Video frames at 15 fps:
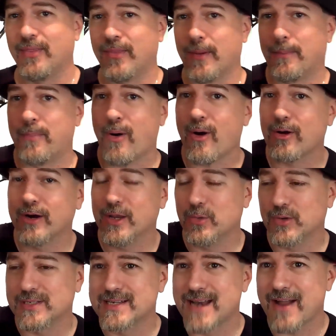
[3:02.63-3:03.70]
The party
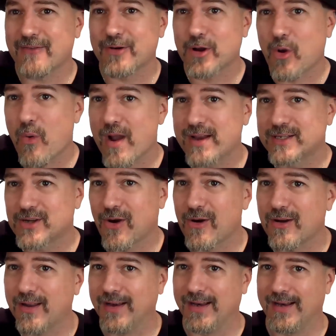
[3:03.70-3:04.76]
was never quite
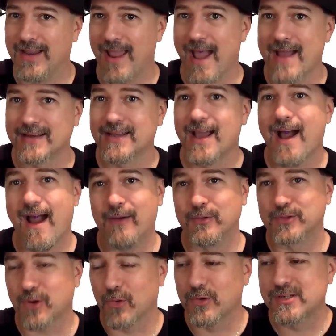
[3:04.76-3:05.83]
targeted yet. I
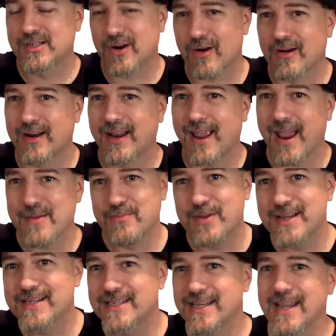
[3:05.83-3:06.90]
was always targeting
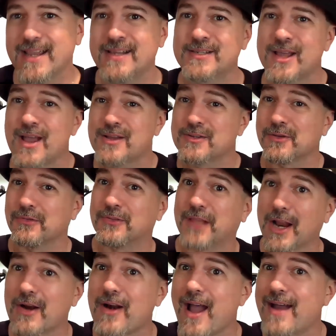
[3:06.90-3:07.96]
NPCs, so if
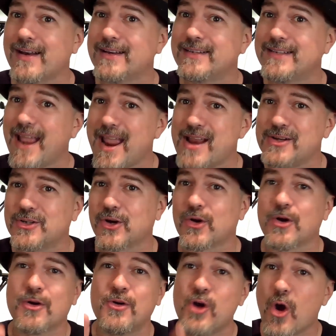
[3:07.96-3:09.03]
they're not in
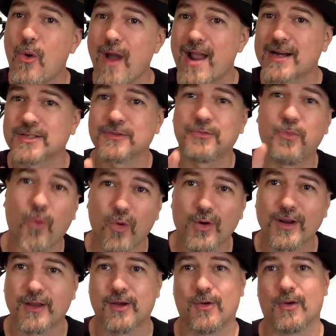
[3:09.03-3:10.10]
danger, no axe of
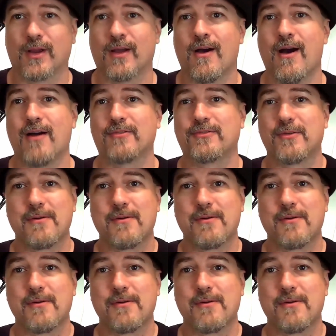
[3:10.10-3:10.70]
warning going off.